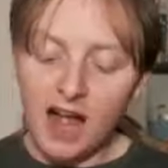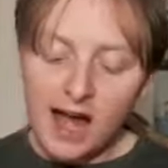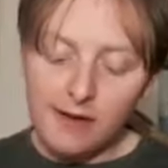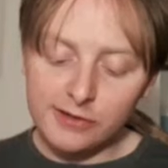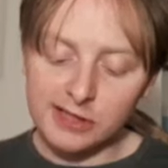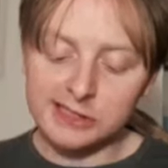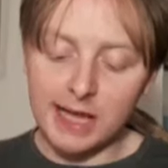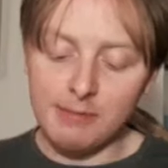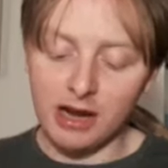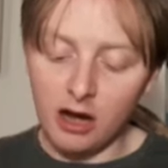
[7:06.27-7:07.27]
After the
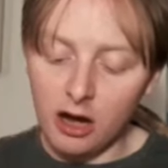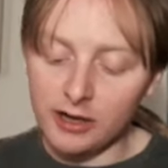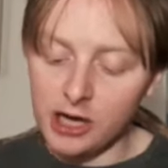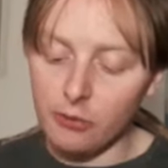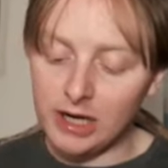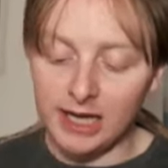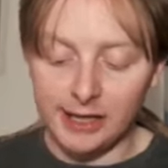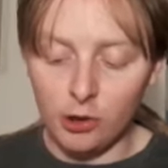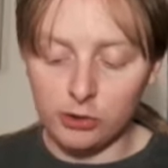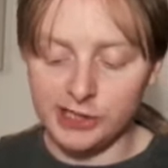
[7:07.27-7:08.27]
seminar, I go and link
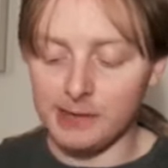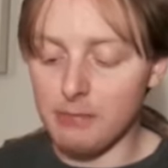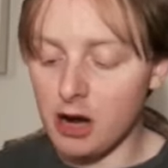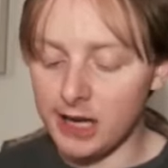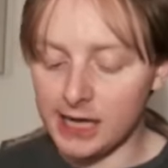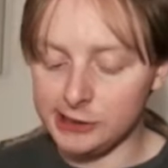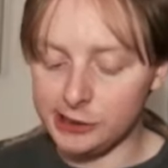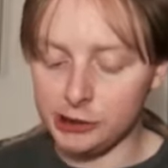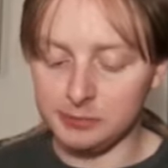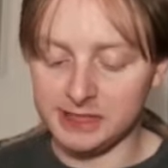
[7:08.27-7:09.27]
Gotti at Mile End
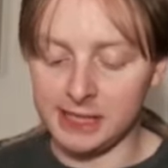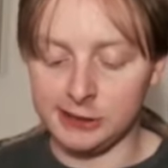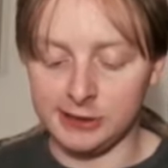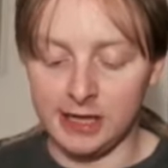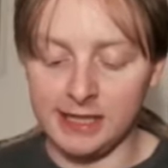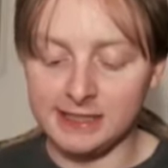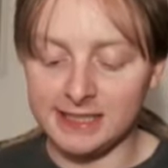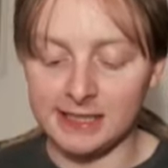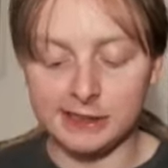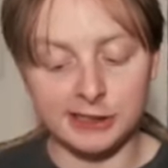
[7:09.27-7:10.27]
tube station, and he
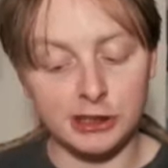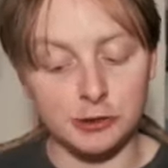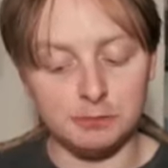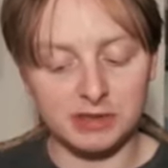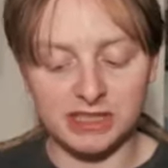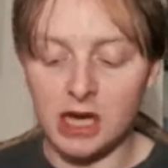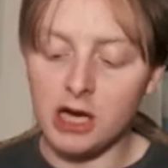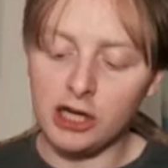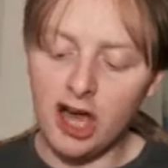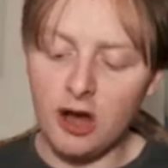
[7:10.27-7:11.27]
says, "Snoops,
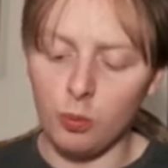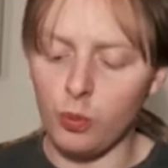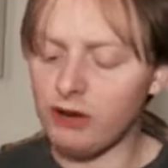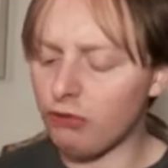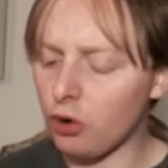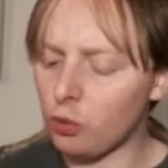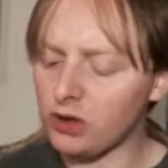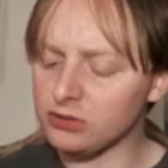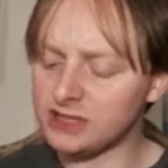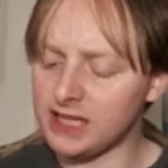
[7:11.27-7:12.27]
come, we roll
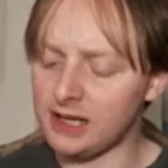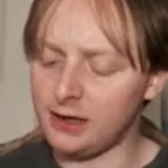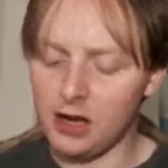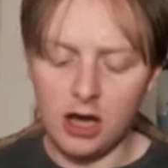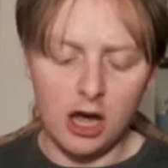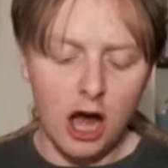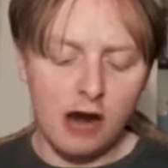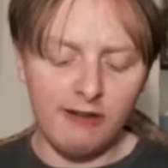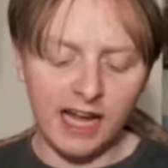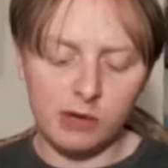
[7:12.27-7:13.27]
Willesden. I
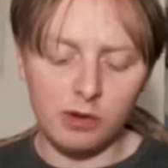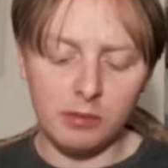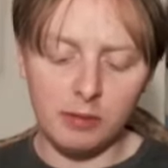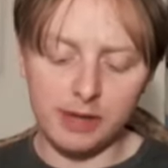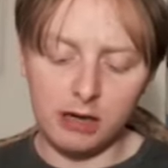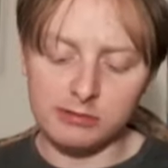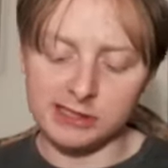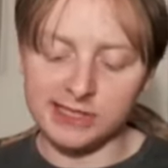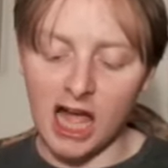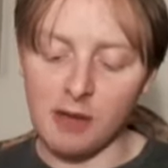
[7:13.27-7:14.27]
reckon we might be able to
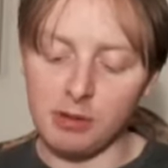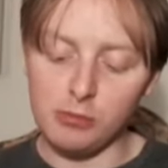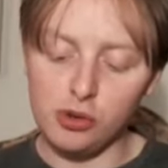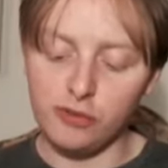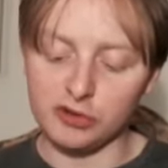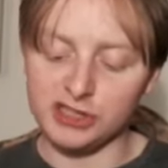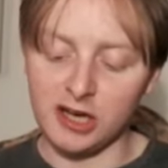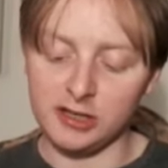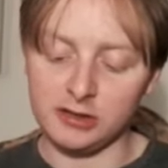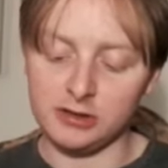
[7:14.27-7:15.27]
set up a move or
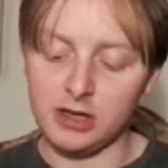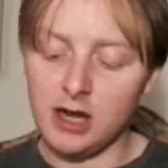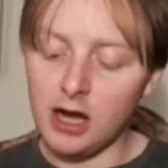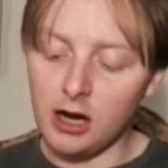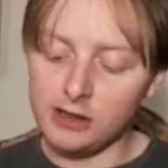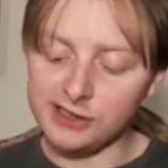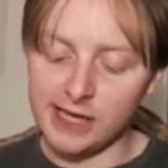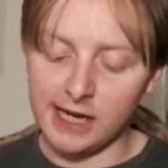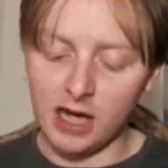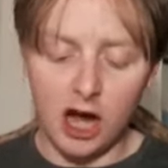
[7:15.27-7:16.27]
something." I
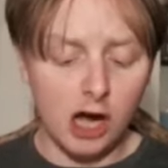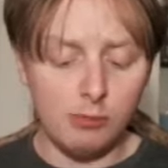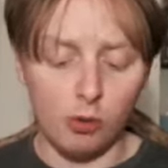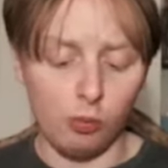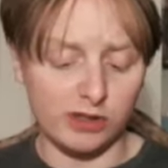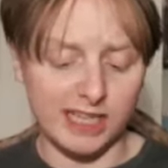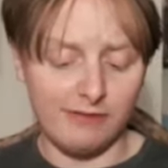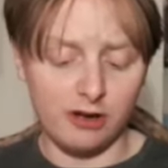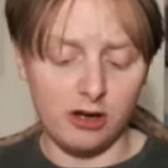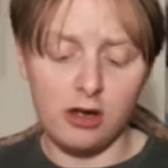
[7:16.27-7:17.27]
say, "I'm on
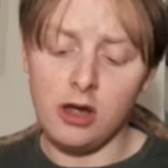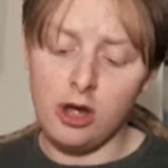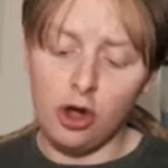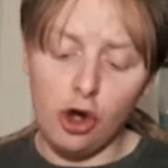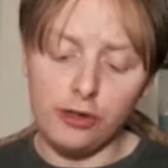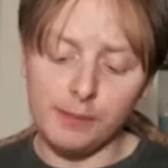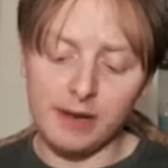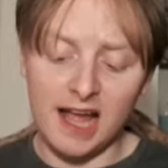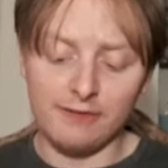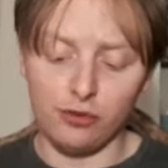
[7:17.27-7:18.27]
whatever." On the
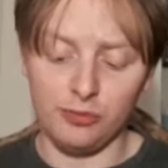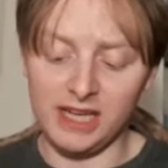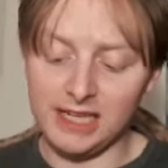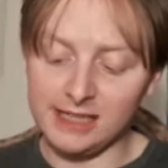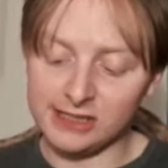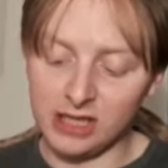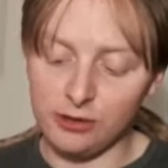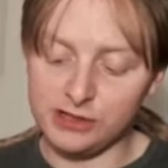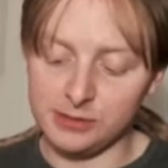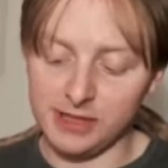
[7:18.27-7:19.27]
platform, he leans
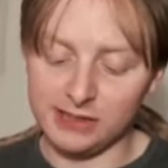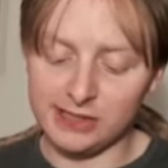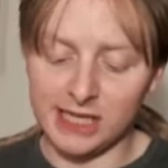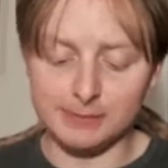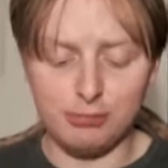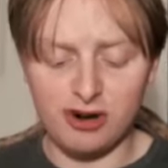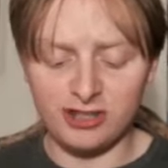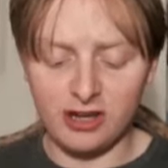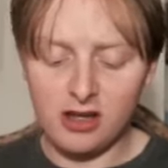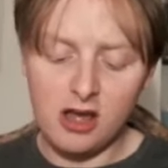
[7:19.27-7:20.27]
close to me and says,
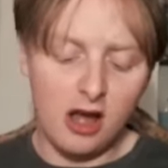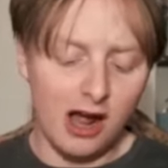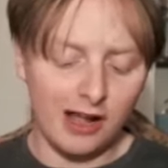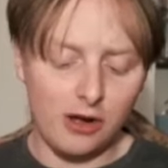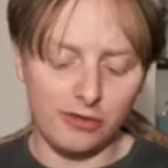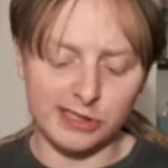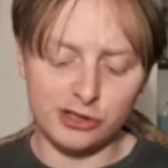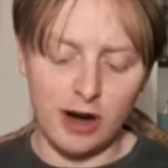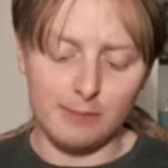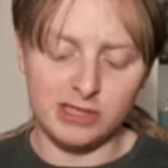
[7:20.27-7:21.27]
"Brudder, I got the
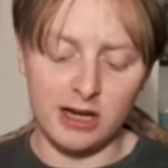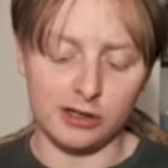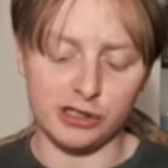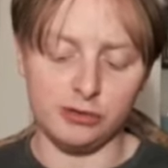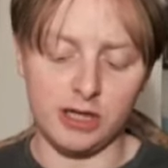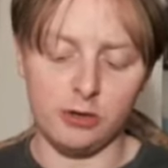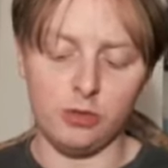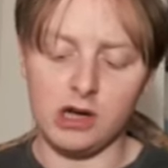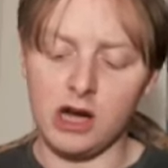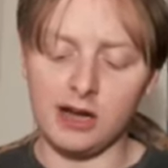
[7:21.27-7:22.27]
strap tucked, you know."
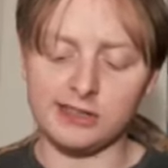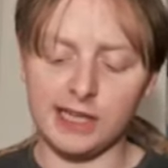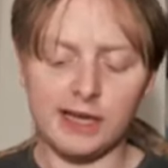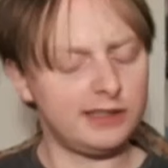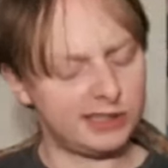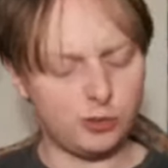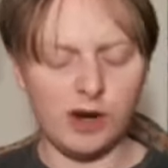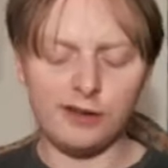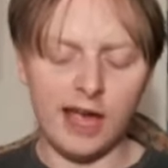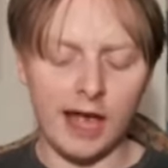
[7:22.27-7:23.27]
I say,
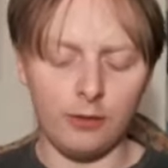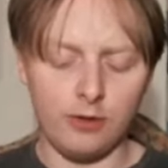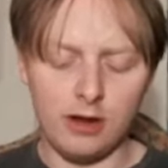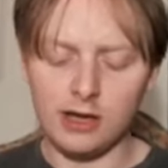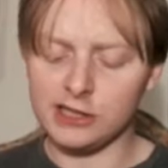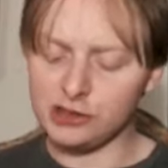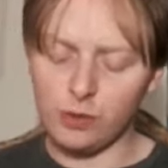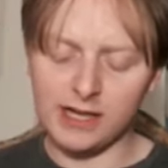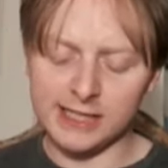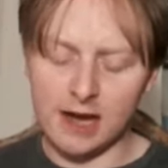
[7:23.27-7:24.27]
"Swear down."
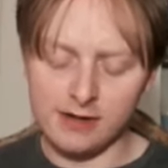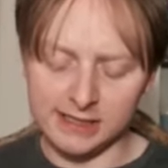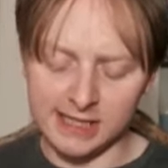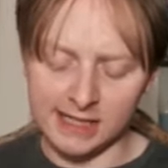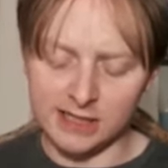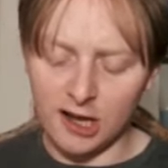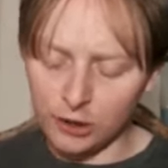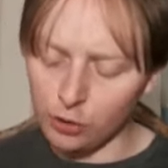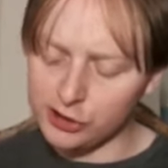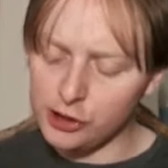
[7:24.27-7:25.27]
"Swear down," he says. "I
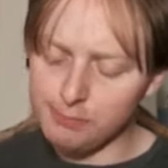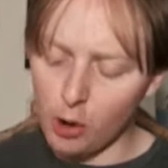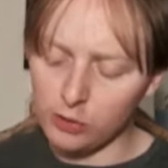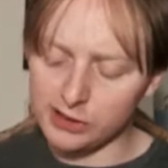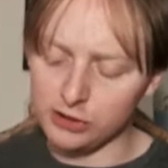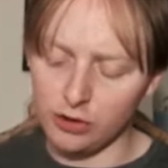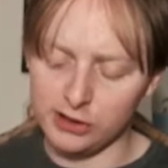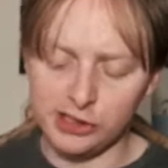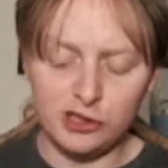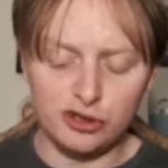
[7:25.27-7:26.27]
got two boxers on and
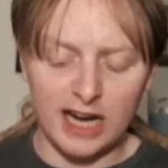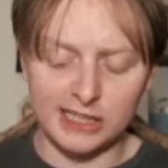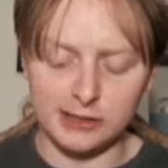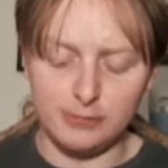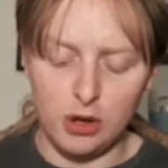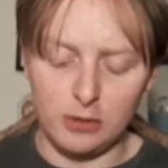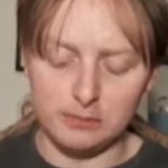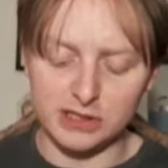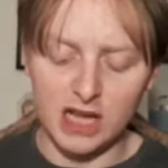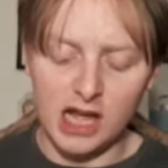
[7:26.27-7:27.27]
two tracksuit
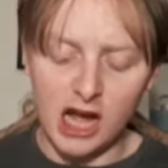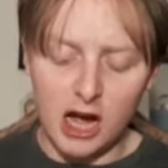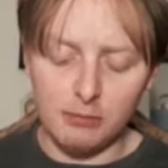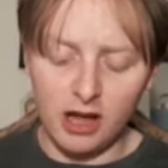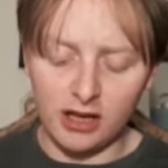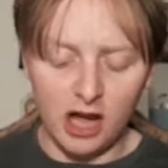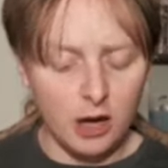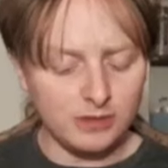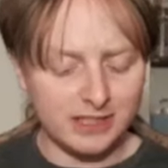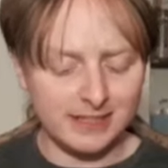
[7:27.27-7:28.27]
bottoms." I'm like, "I
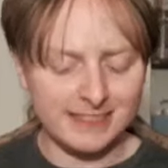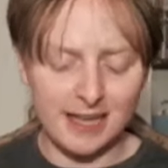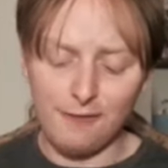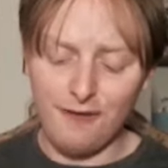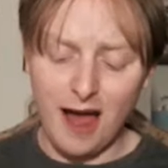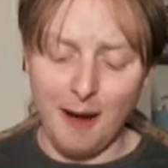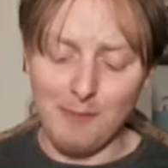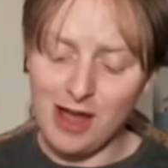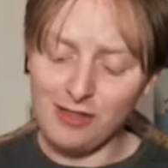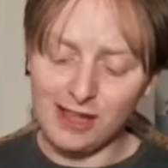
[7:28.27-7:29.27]
was gonna say, fam,
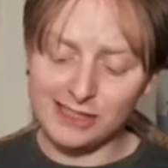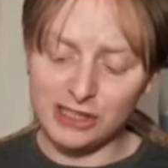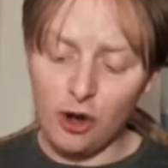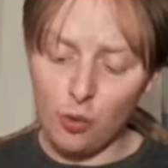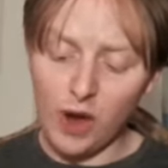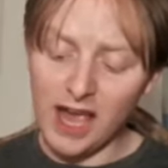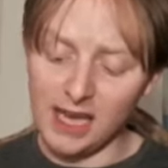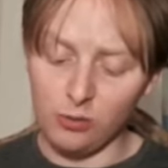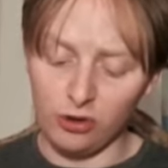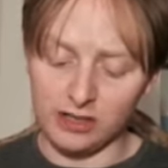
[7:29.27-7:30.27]
there's no way
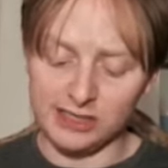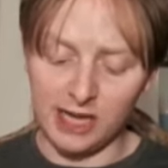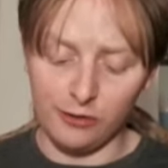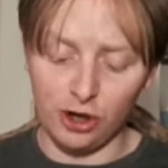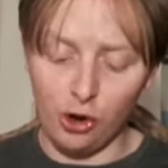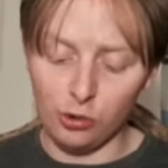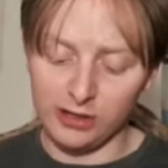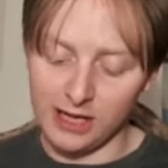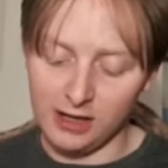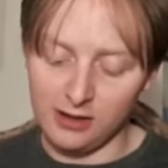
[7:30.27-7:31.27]
anyone can tell you're
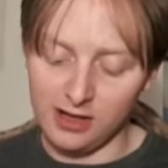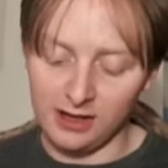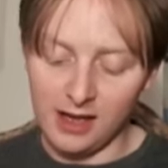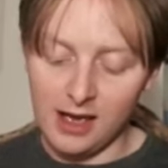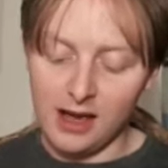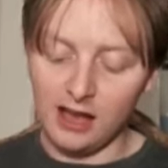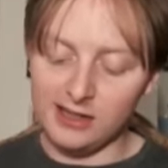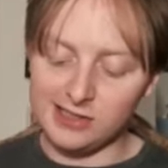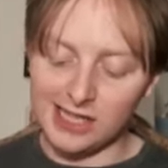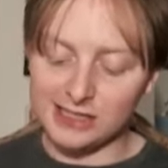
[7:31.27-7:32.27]
holding anything." And he
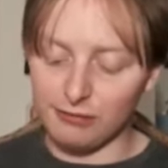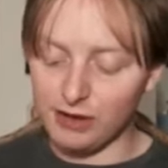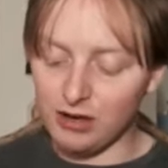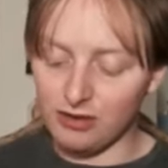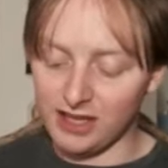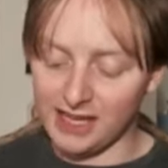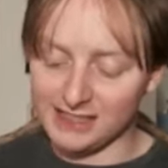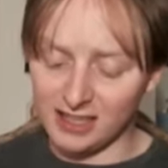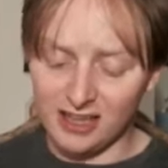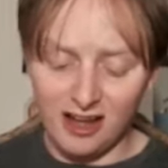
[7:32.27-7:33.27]
says, "The real thing is,
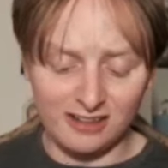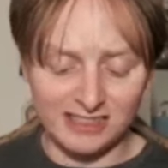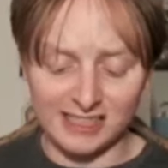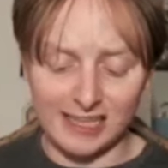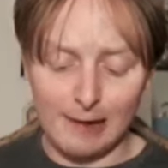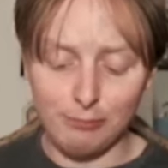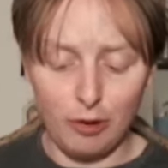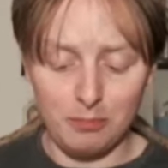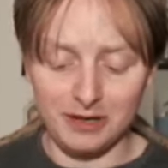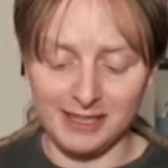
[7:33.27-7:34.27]
I can't sit down
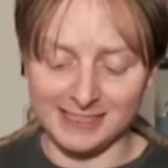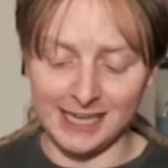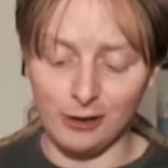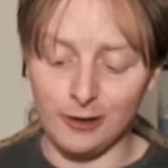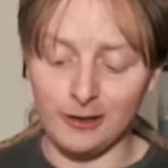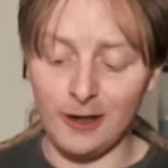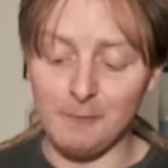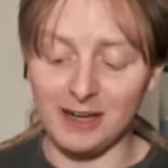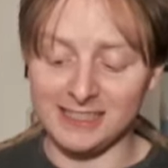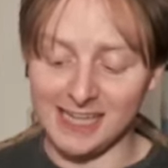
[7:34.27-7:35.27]
properly because it'll look like
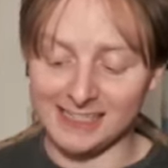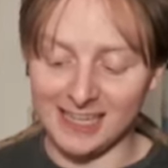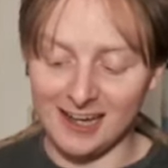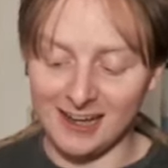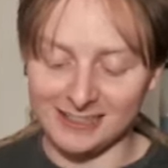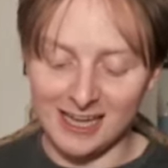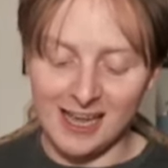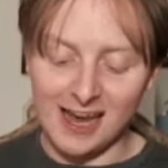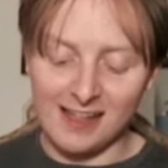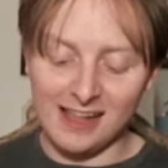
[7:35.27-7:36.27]
my dick's hard."
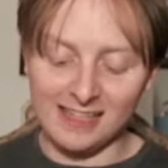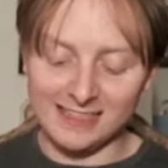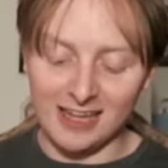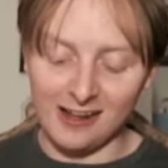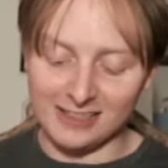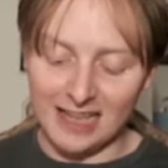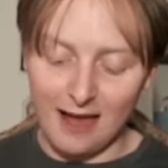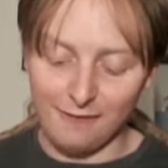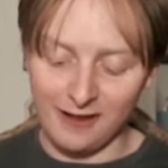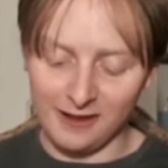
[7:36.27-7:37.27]
And then he starts
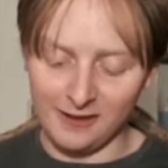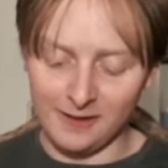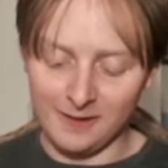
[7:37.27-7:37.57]
laughing.